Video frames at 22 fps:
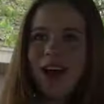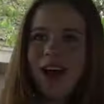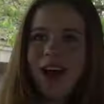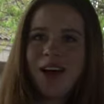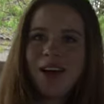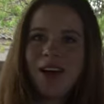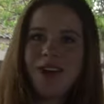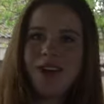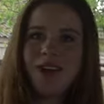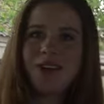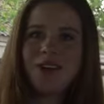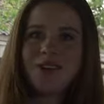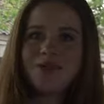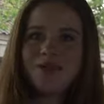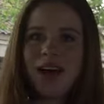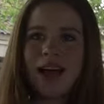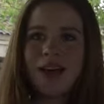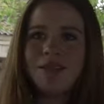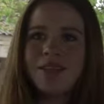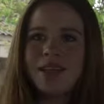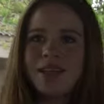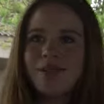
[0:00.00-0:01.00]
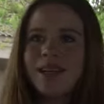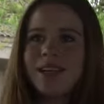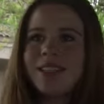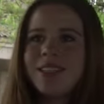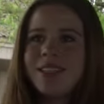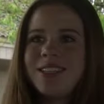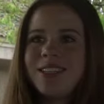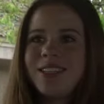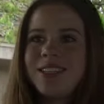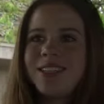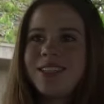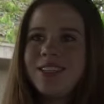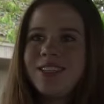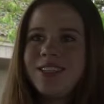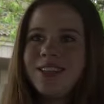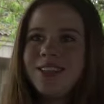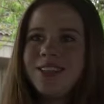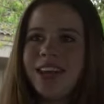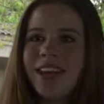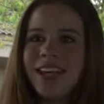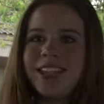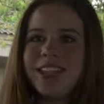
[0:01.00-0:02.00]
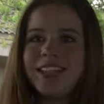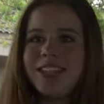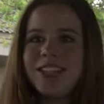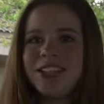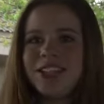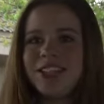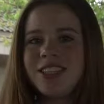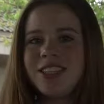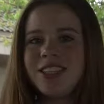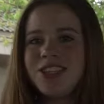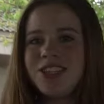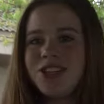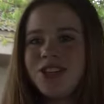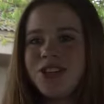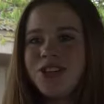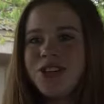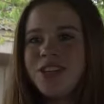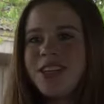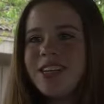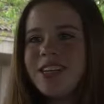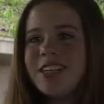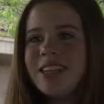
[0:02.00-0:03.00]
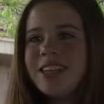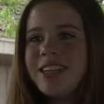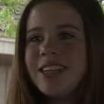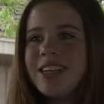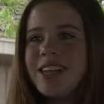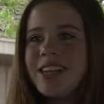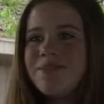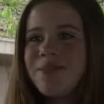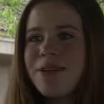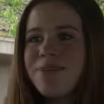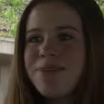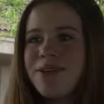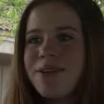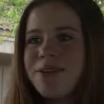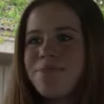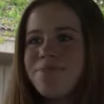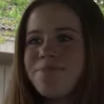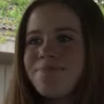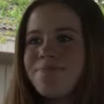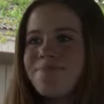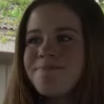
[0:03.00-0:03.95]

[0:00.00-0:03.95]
At home, I'm expected to do like dishes and chores and clean my room.